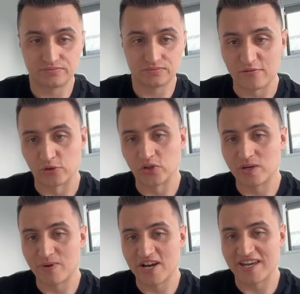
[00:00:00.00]
If we look
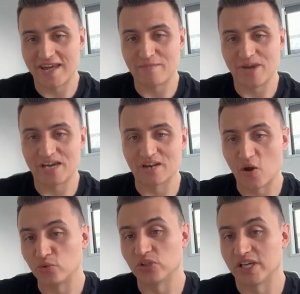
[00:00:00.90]
at my campaign
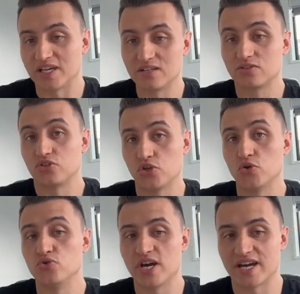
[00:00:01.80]
only,
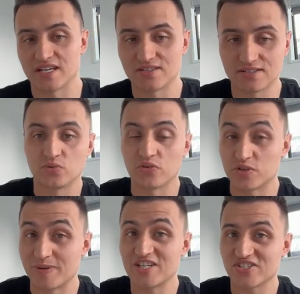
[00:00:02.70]
to date, we've
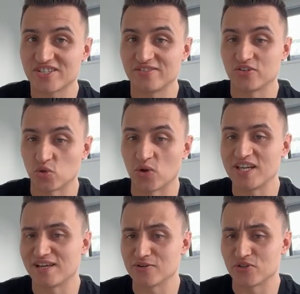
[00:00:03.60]
spent just under
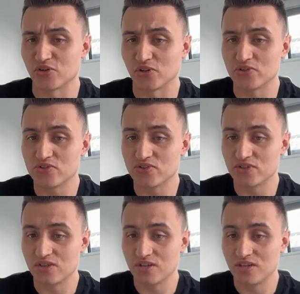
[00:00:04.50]
$20,000,
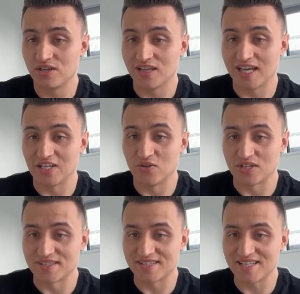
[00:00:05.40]
and you
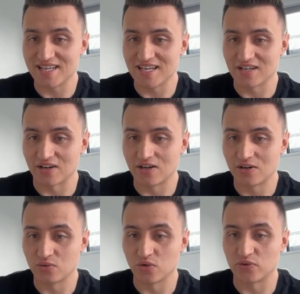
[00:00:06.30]
can see here,
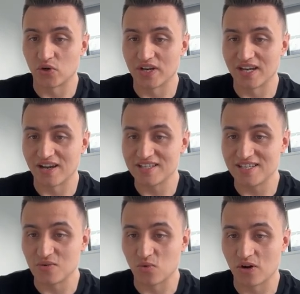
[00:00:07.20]
we've got
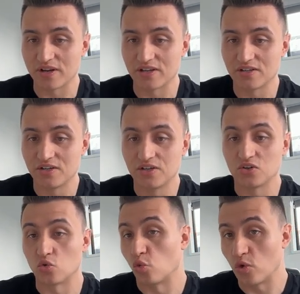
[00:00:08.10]
91
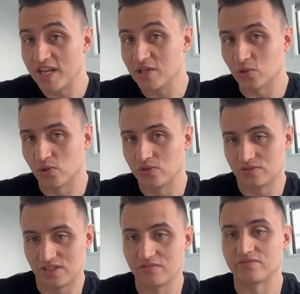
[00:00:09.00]
real
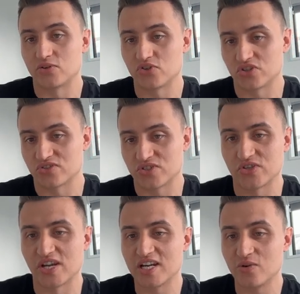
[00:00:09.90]
conversions. So
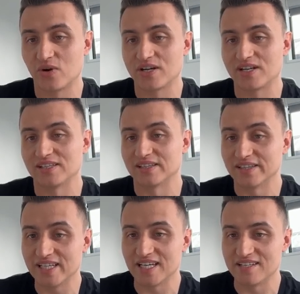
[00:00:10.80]
91
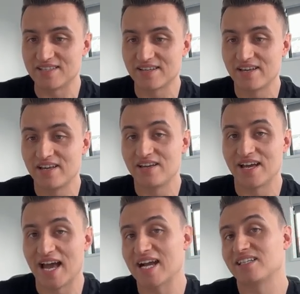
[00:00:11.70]
leads
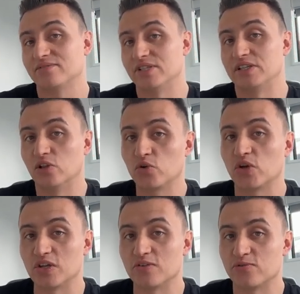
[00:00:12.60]
actively
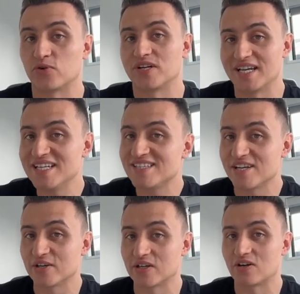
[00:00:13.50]
looking for an
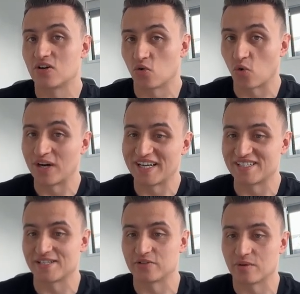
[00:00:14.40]
interior or an
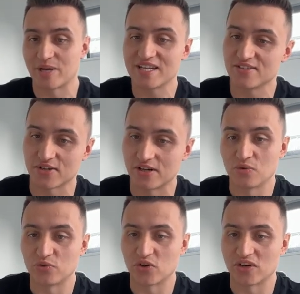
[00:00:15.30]
exterior painter.
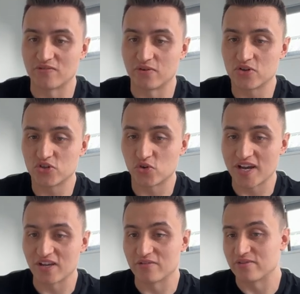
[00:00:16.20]
We've got a conversion
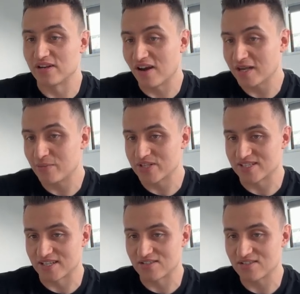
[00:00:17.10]
rate of
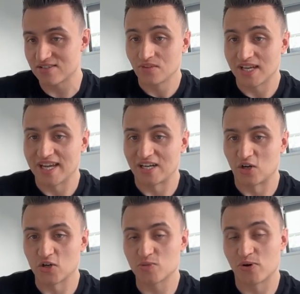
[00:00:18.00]
9% and a
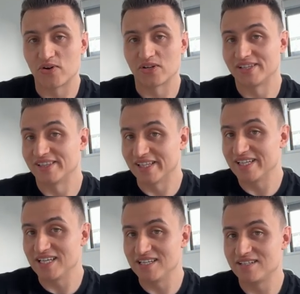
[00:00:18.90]
cost per
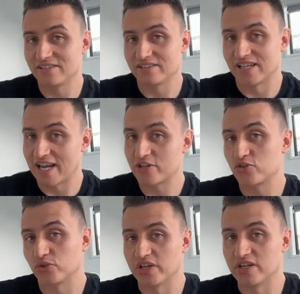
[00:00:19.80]
lead, an
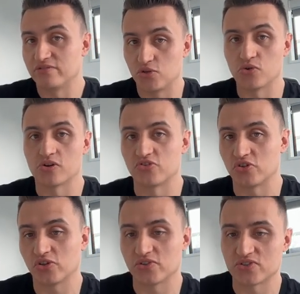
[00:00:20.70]
actual lead of
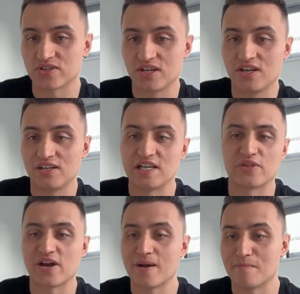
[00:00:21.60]
$200. Now
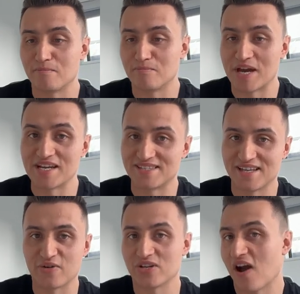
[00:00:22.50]
that may
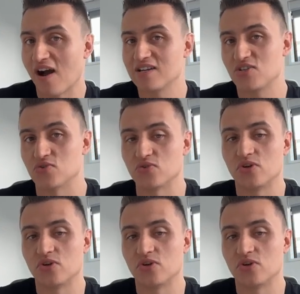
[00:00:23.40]
sound high to you.